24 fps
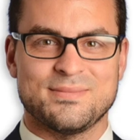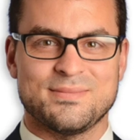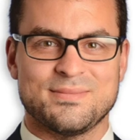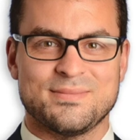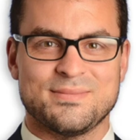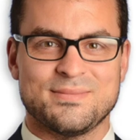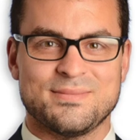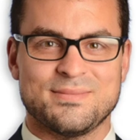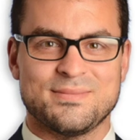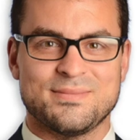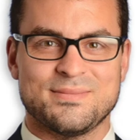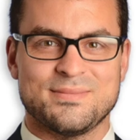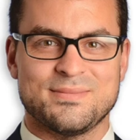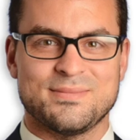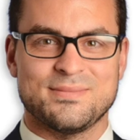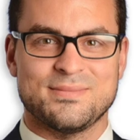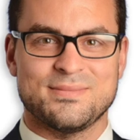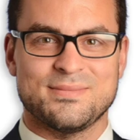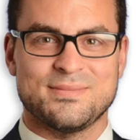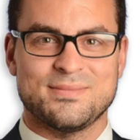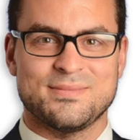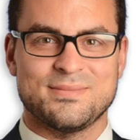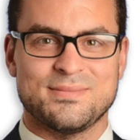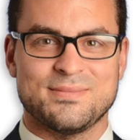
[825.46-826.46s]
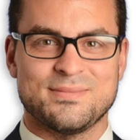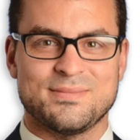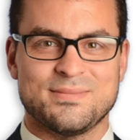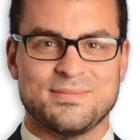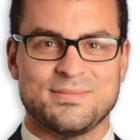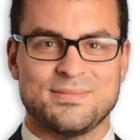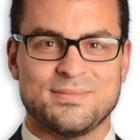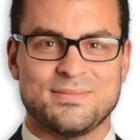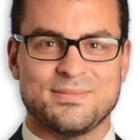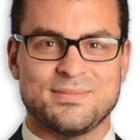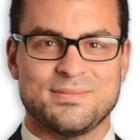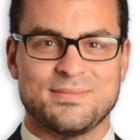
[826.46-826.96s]

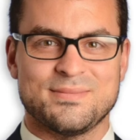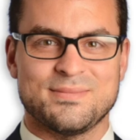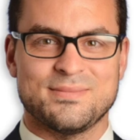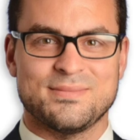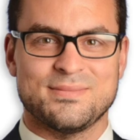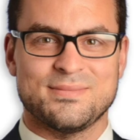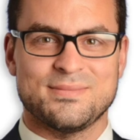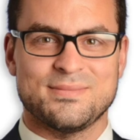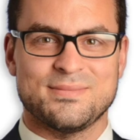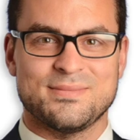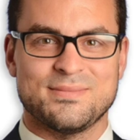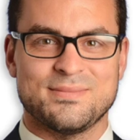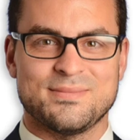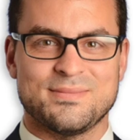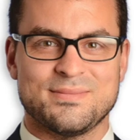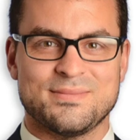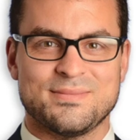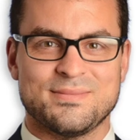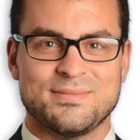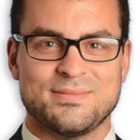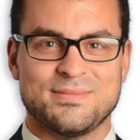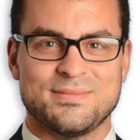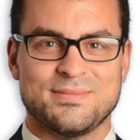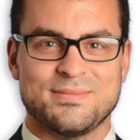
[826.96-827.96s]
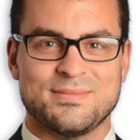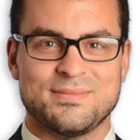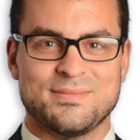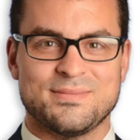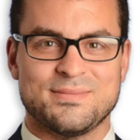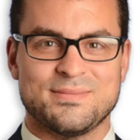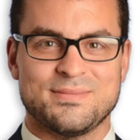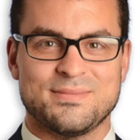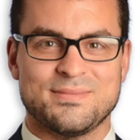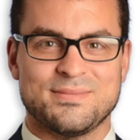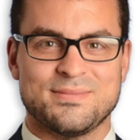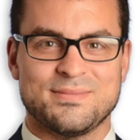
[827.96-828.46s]

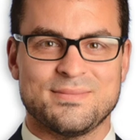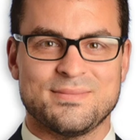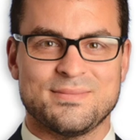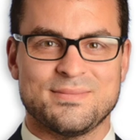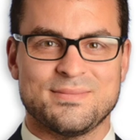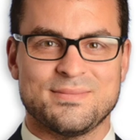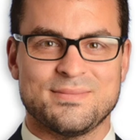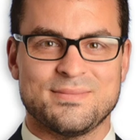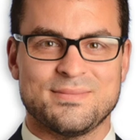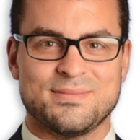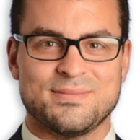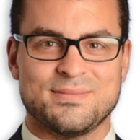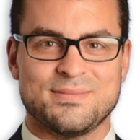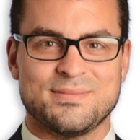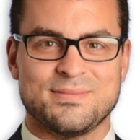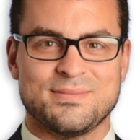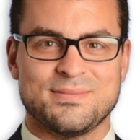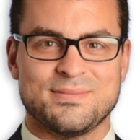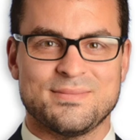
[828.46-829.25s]
No one is speaking in this clip.